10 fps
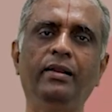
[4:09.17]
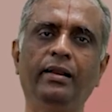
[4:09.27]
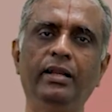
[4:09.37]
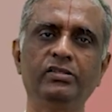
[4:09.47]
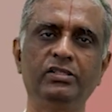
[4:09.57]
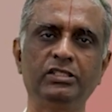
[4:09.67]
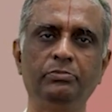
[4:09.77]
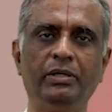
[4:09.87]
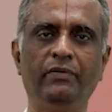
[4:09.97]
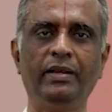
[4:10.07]
relationship
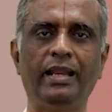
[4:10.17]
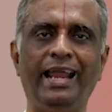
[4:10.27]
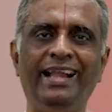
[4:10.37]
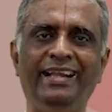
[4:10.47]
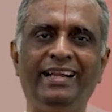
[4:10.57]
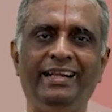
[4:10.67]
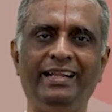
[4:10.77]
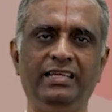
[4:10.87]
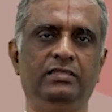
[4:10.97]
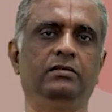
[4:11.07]
between
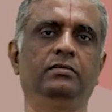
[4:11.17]
entities.